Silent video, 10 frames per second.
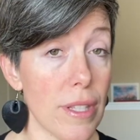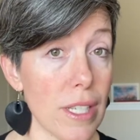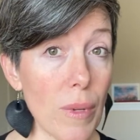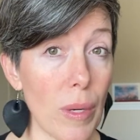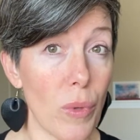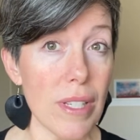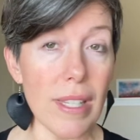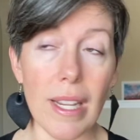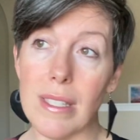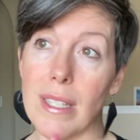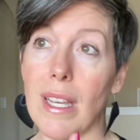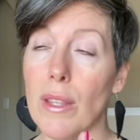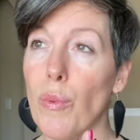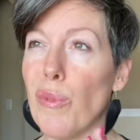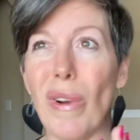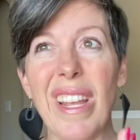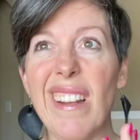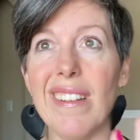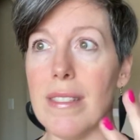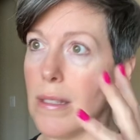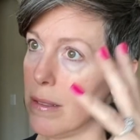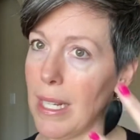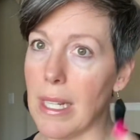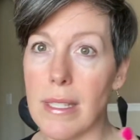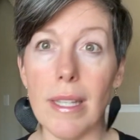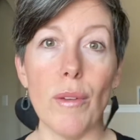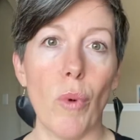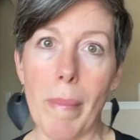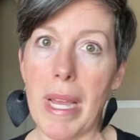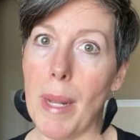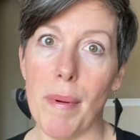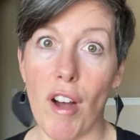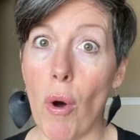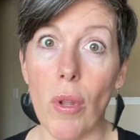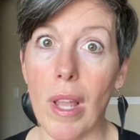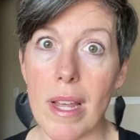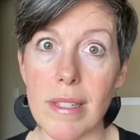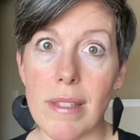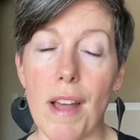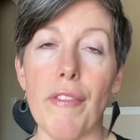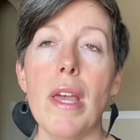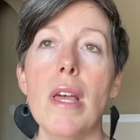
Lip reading: That's what I want to say, because I hate the word weight, because there's, like I said, we're made up of a whole lot of stuff.